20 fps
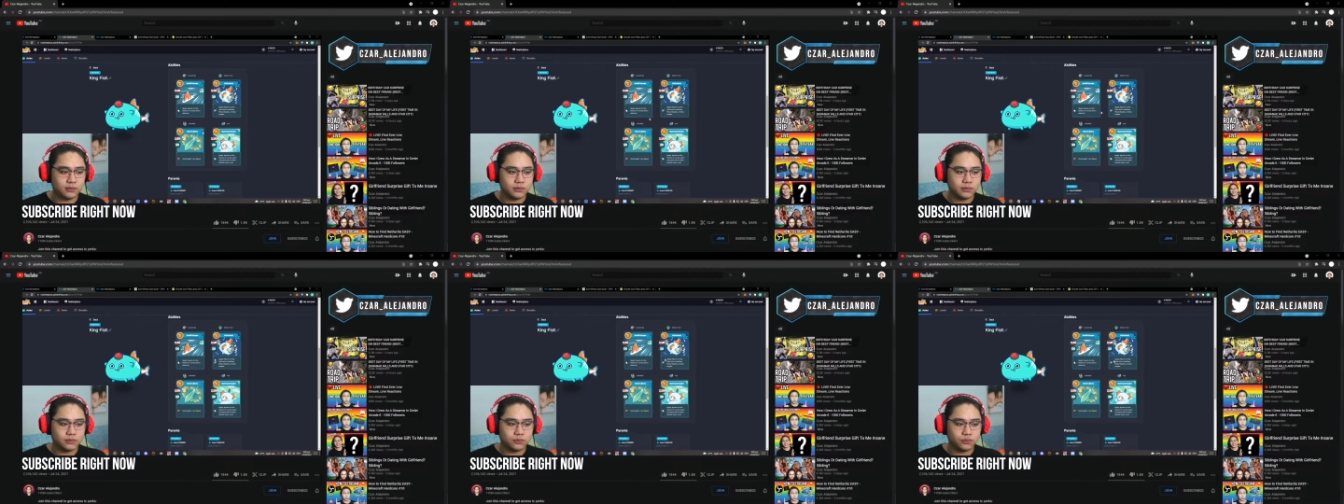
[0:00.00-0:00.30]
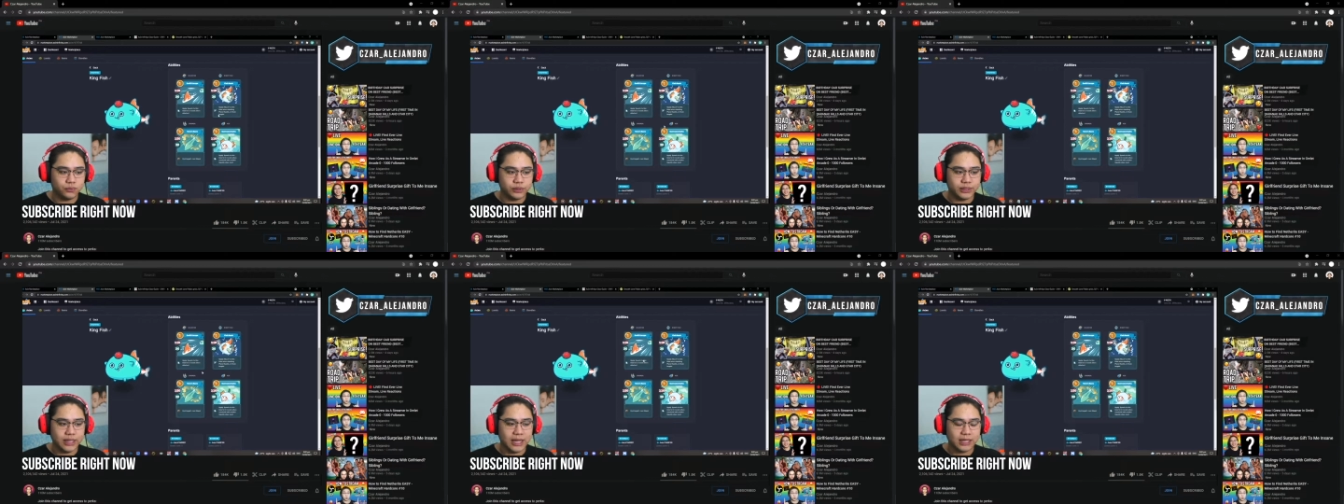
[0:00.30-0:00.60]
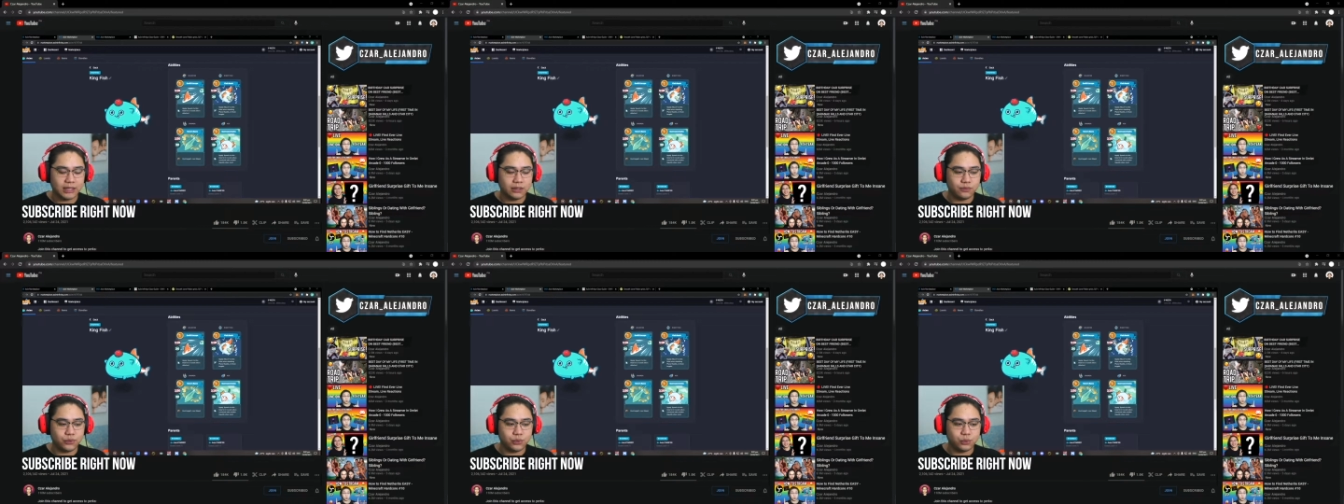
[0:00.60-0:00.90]
We
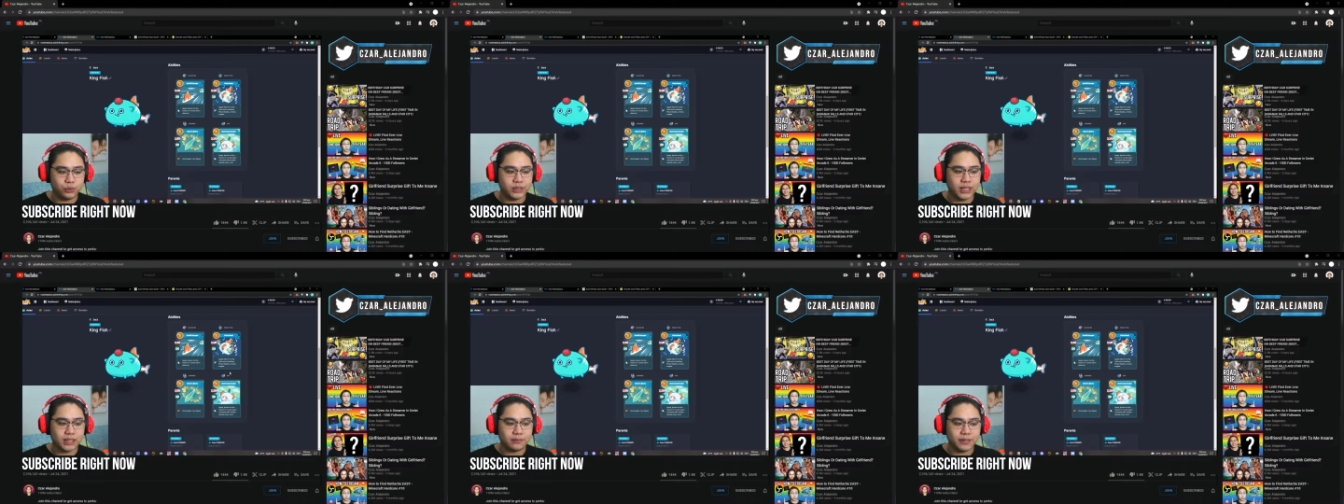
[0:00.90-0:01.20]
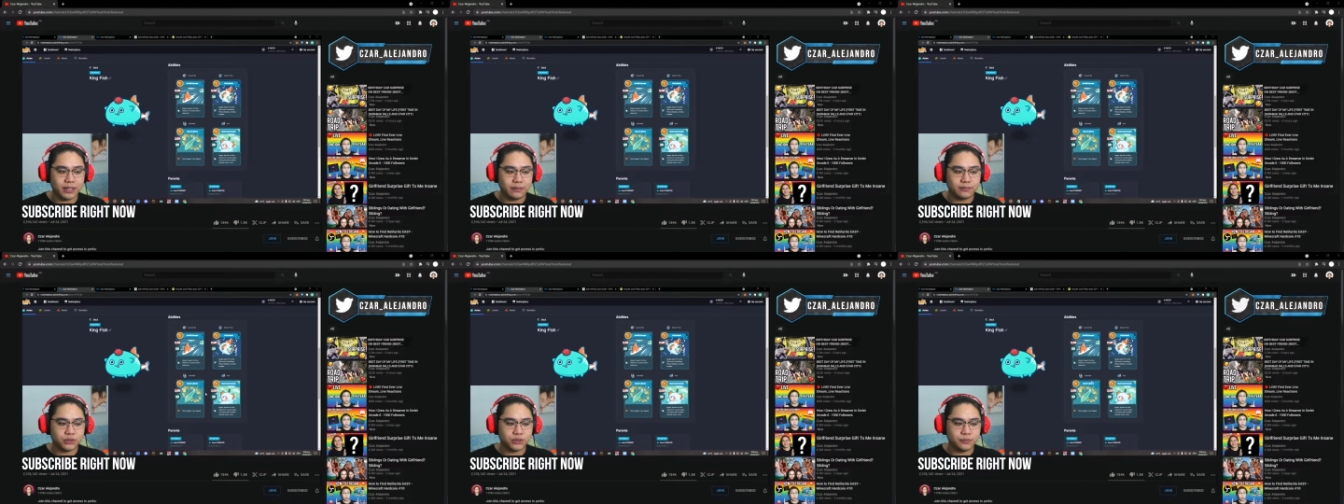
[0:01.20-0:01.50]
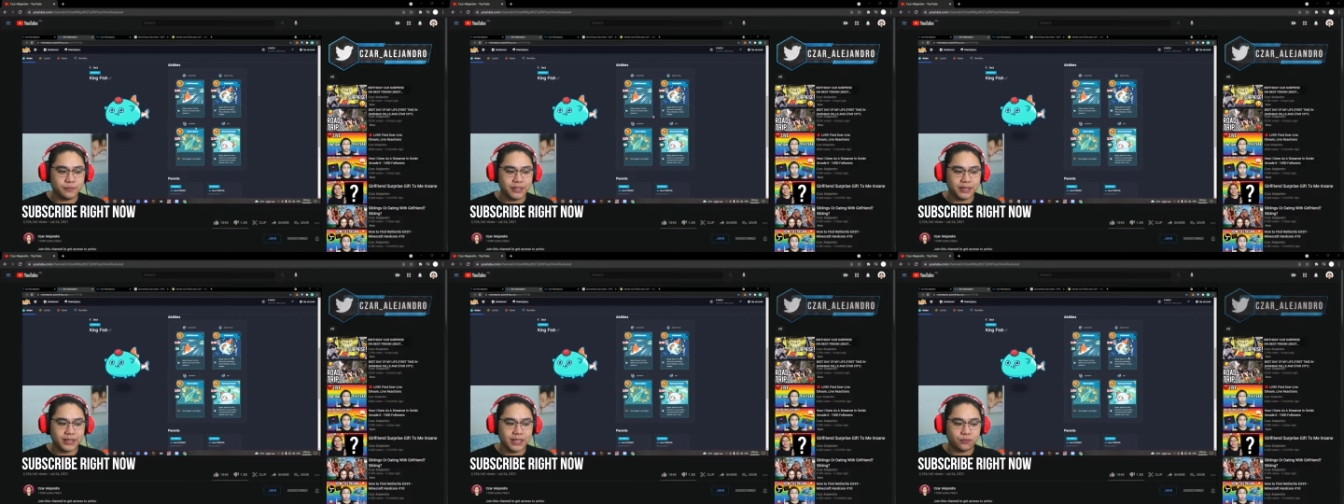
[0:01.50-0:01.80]
will not be able to
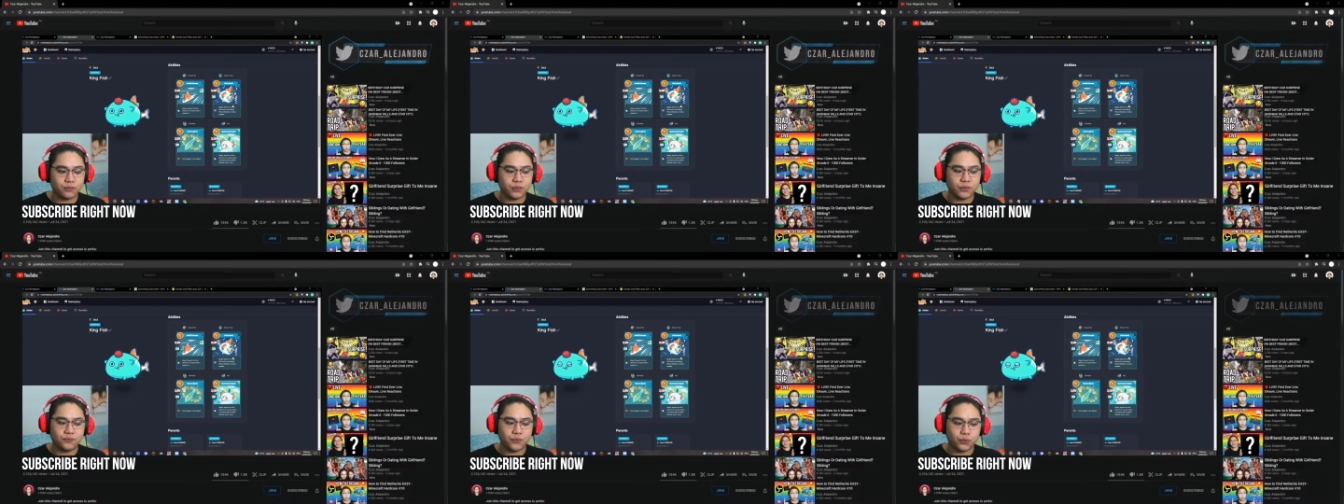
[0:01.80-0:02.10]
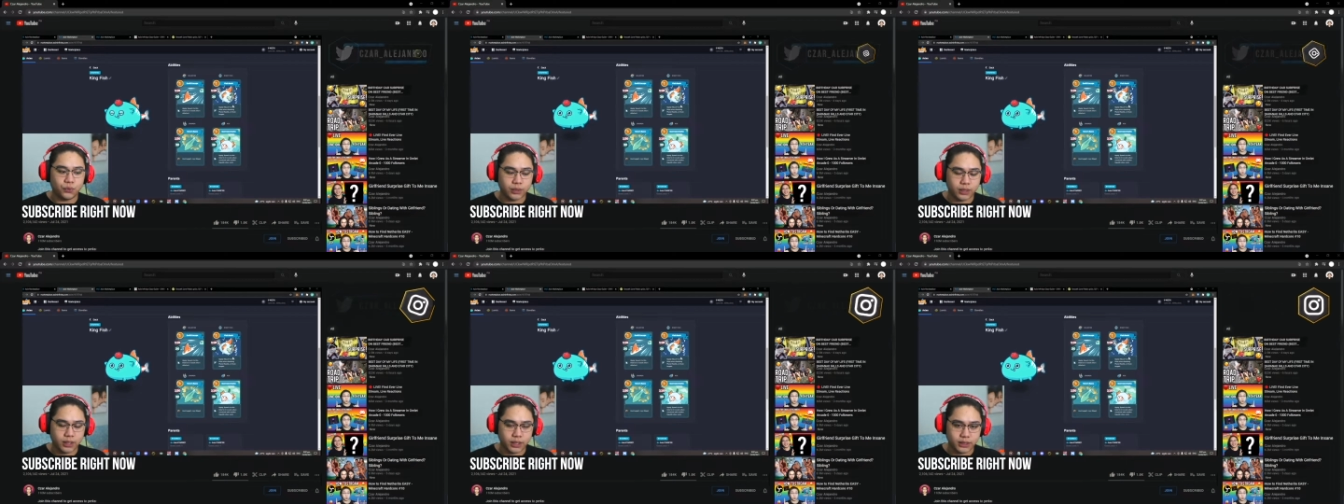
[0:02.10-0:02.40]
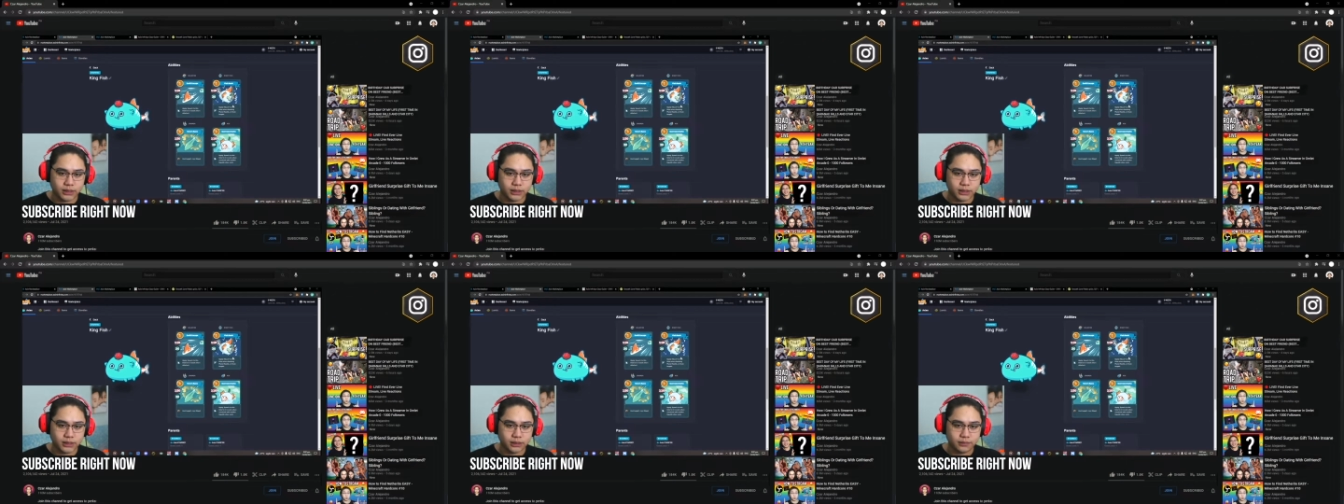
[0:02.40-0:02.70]
beat that with 4
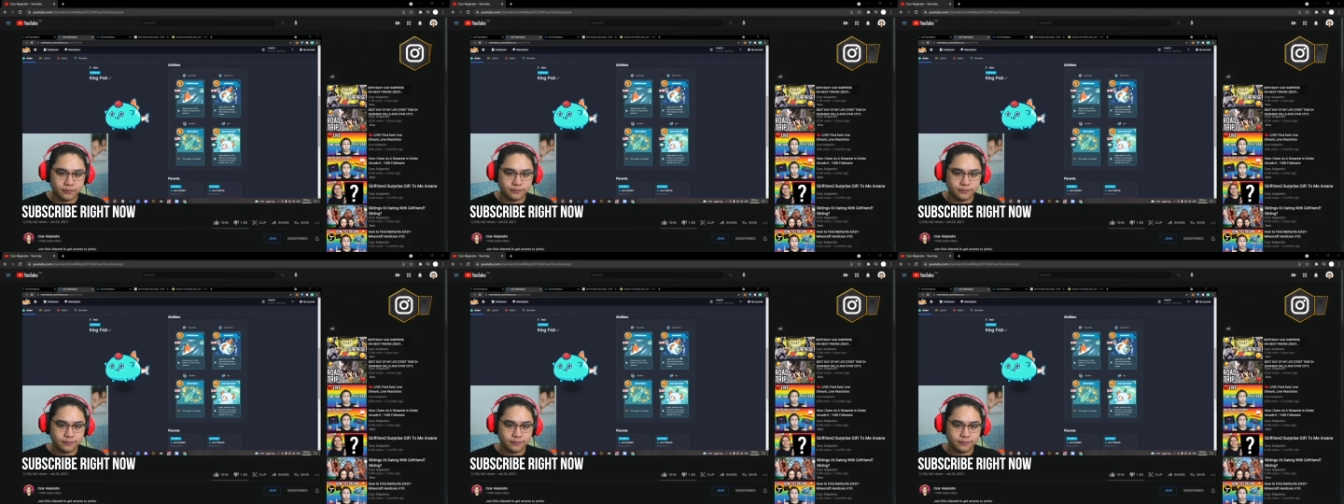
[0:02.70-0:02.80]
cards.